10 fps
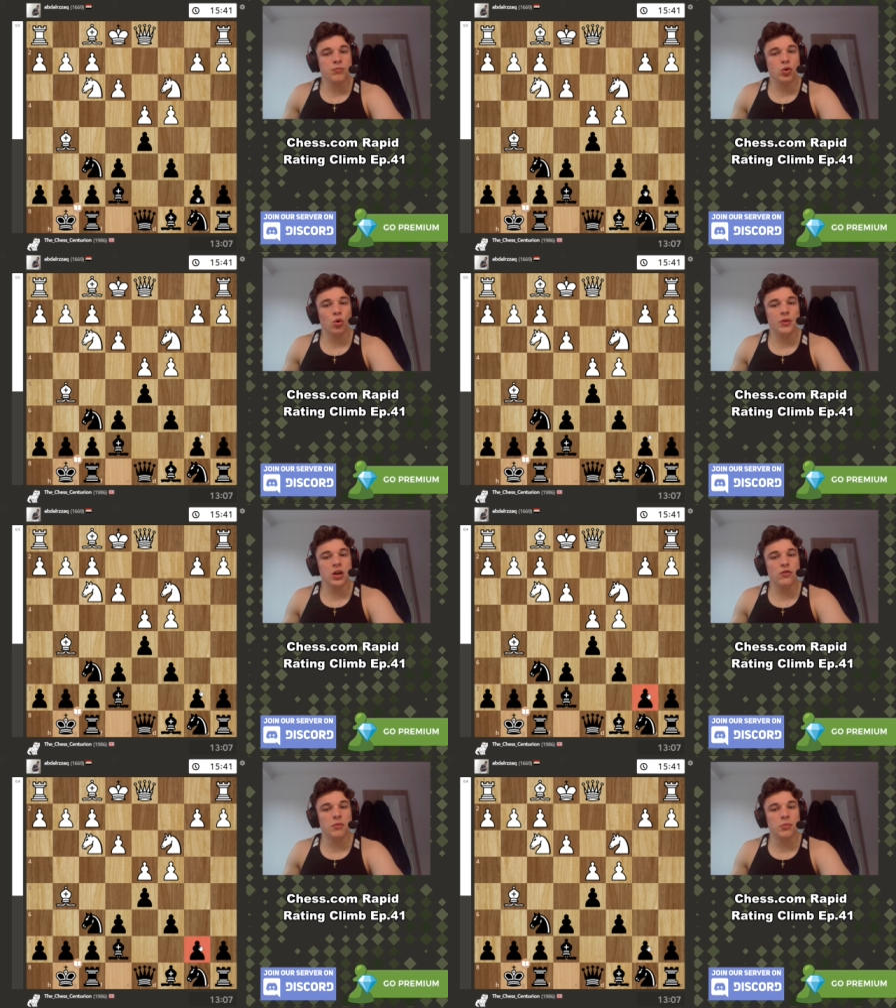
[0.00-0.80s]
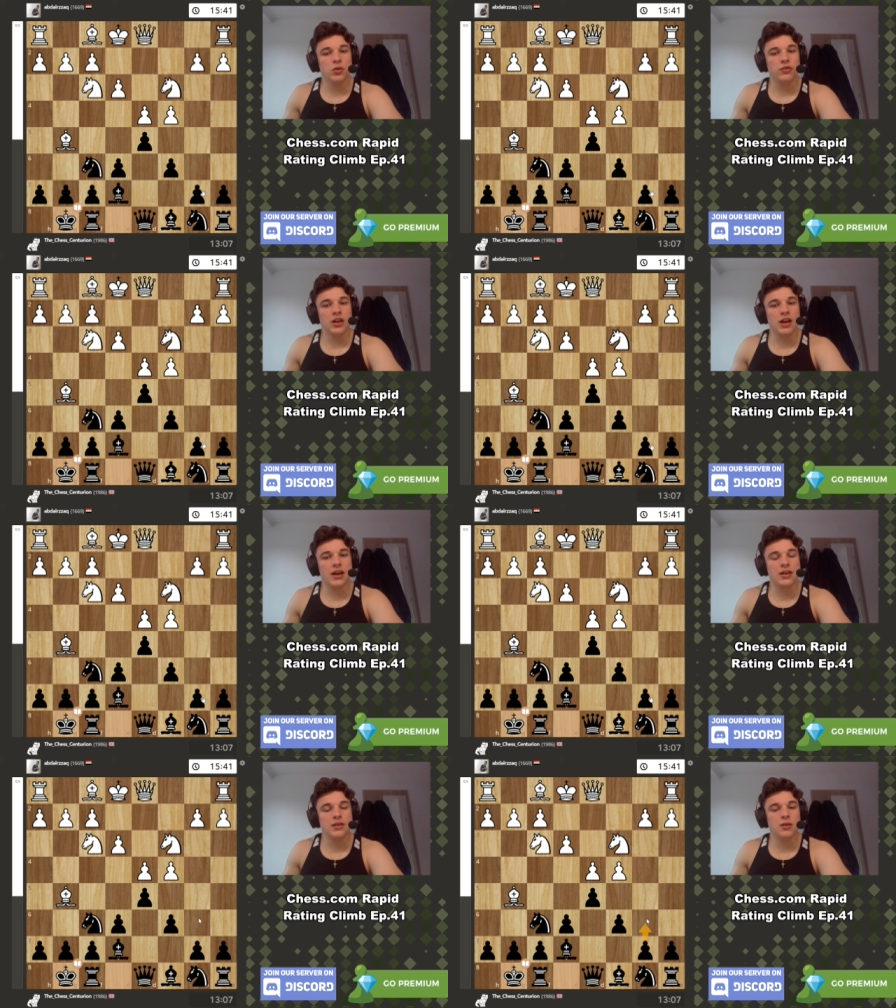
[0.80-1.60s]
or we go for moves
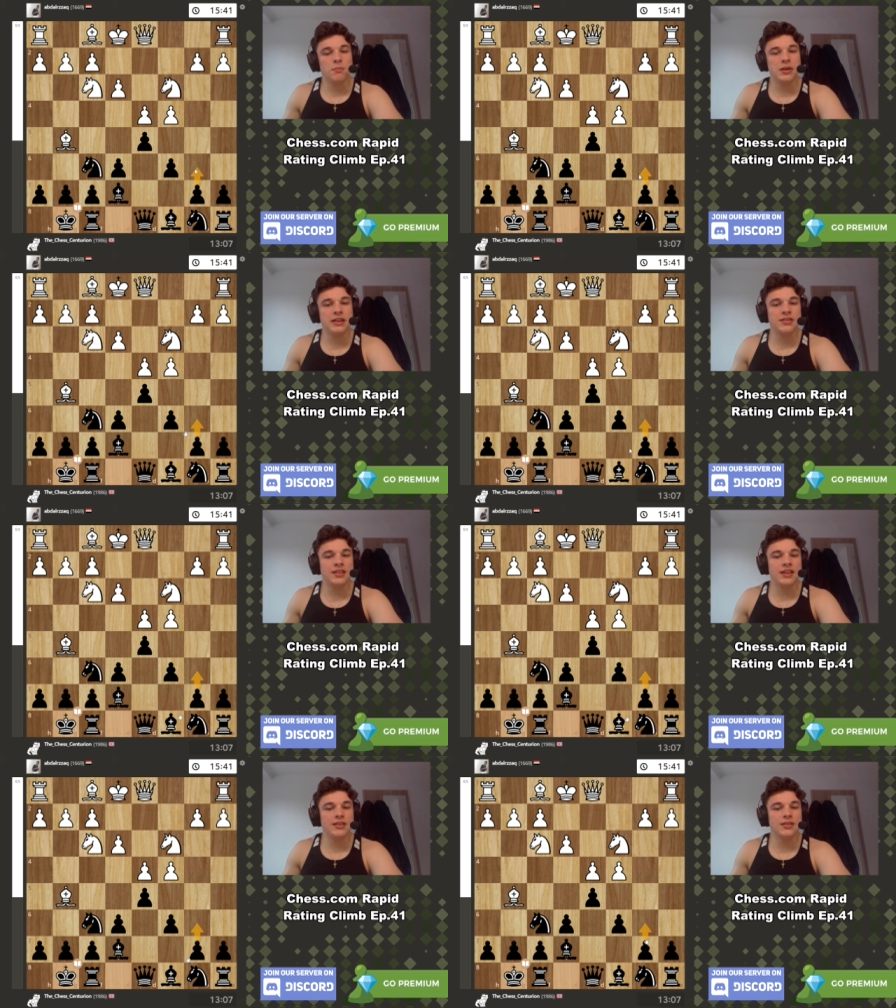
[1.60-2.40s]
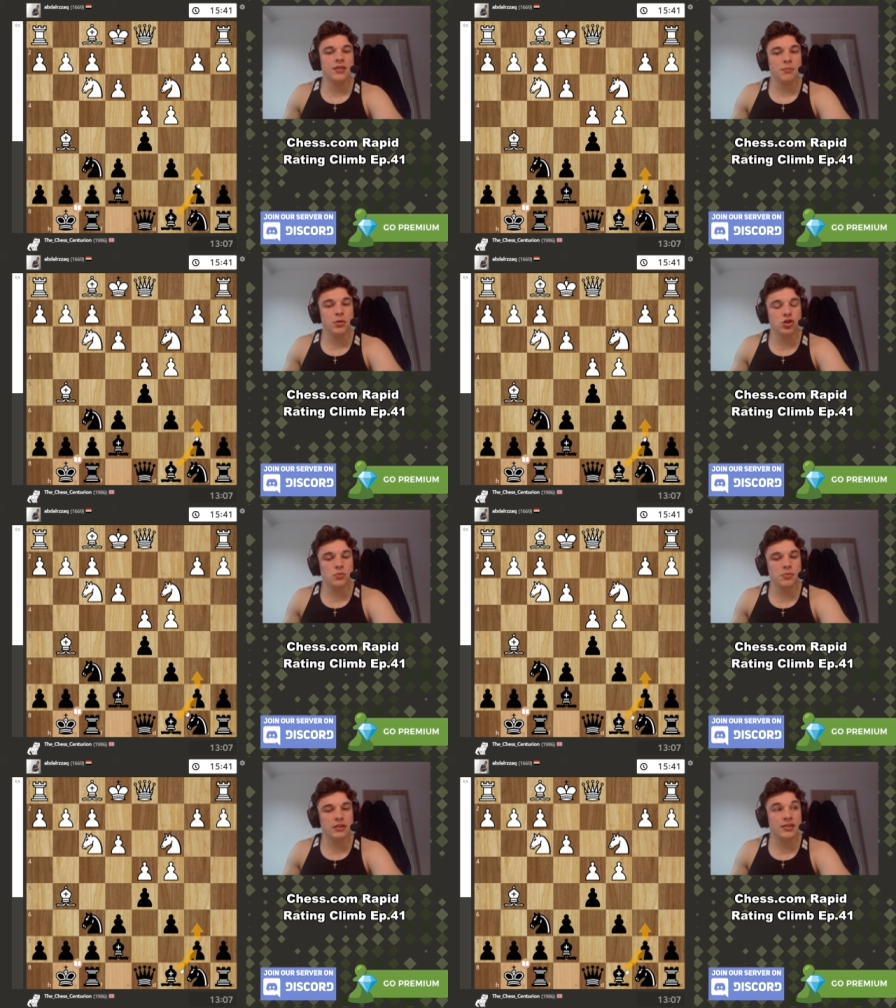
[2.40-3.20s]
like b six and bishop
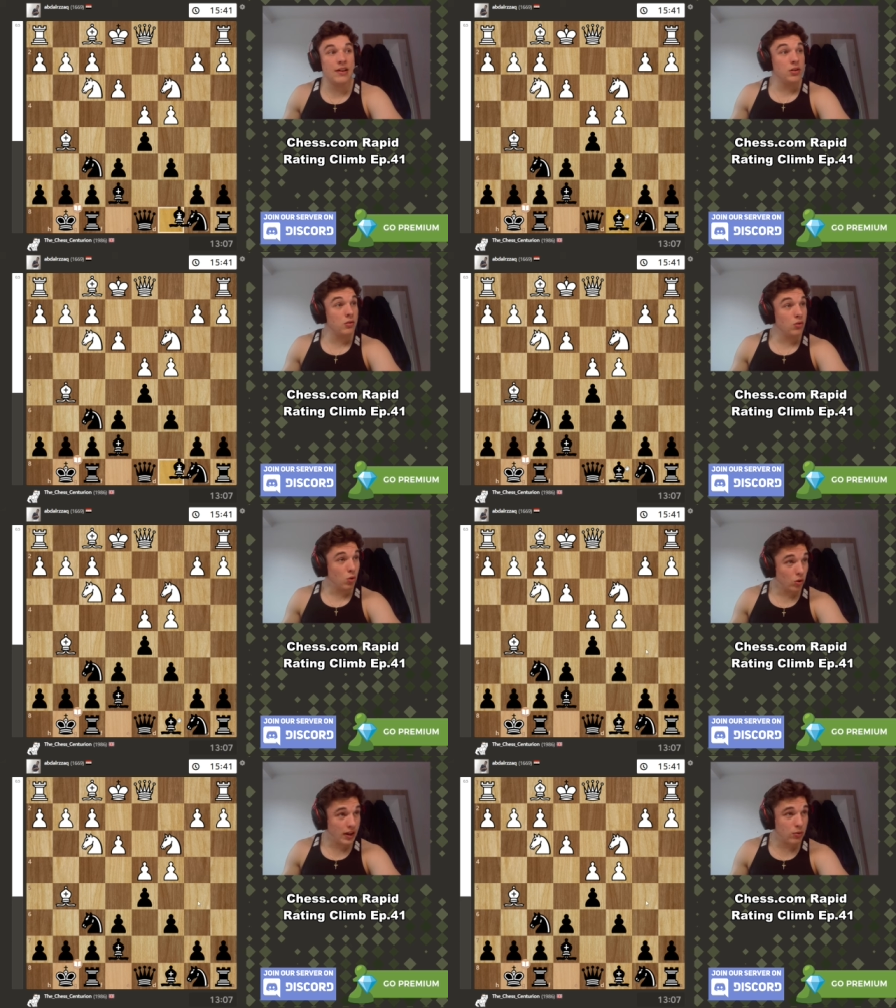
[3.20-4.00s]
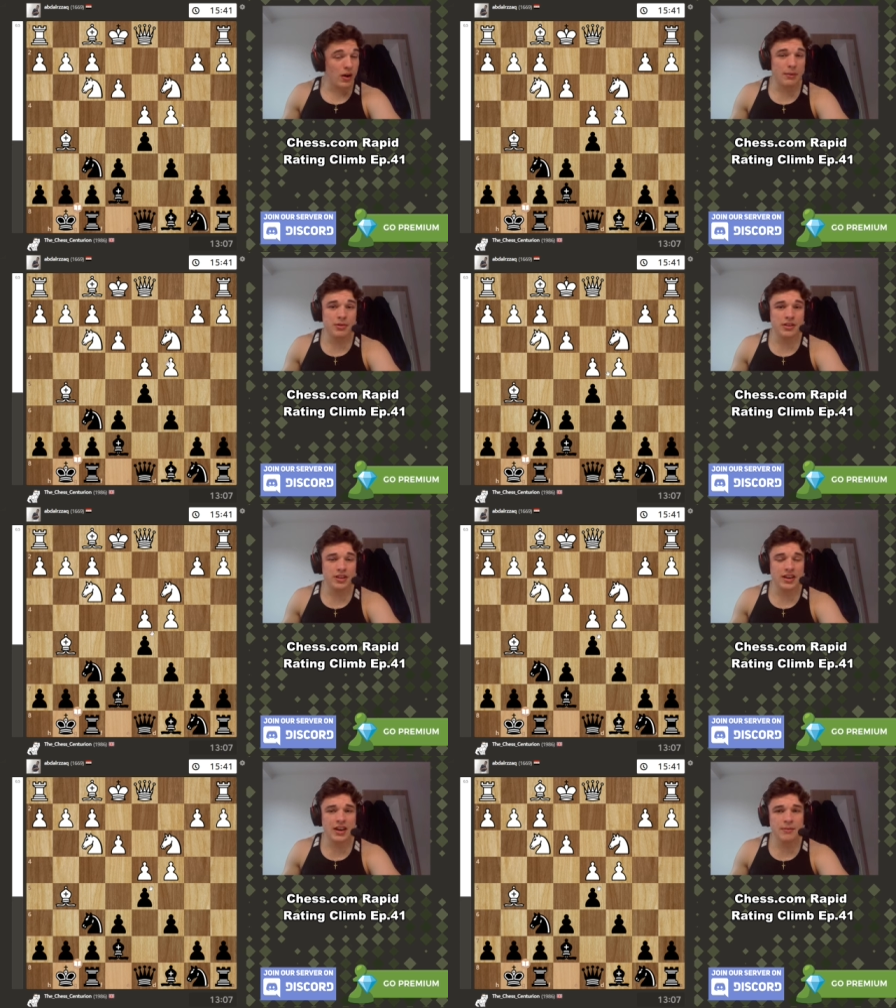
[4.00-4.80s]
b seven, or like what happened in
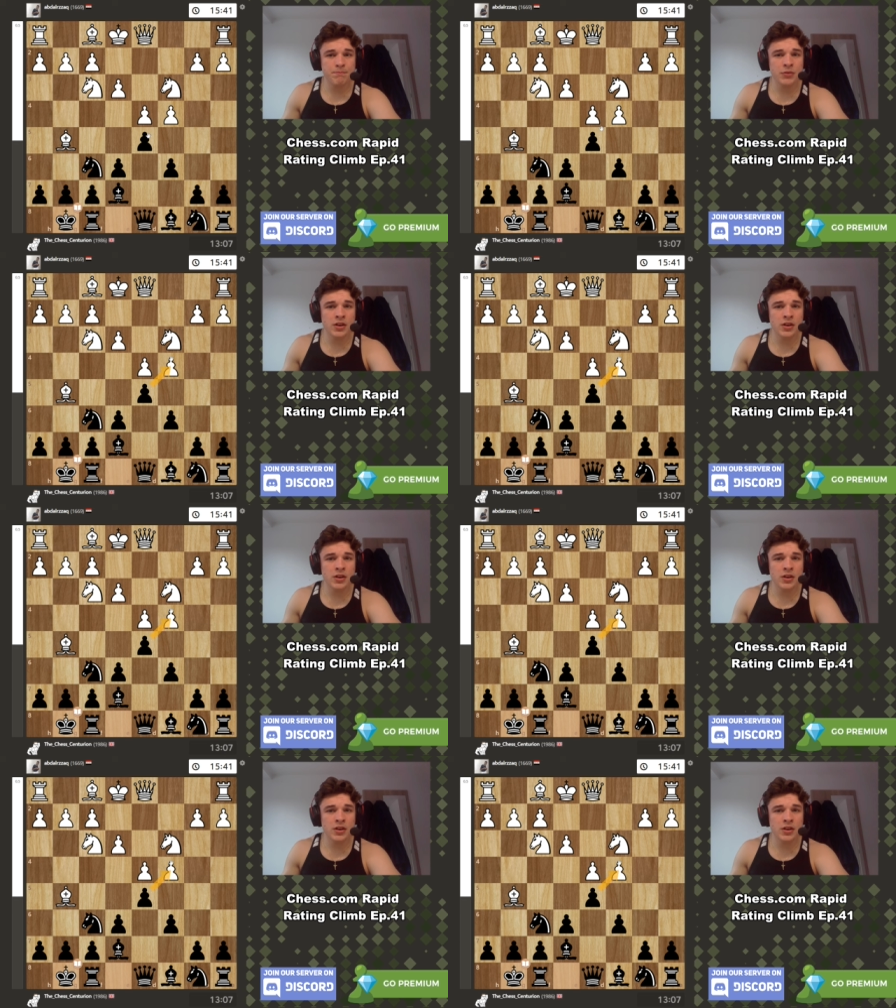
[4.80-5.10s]
the game,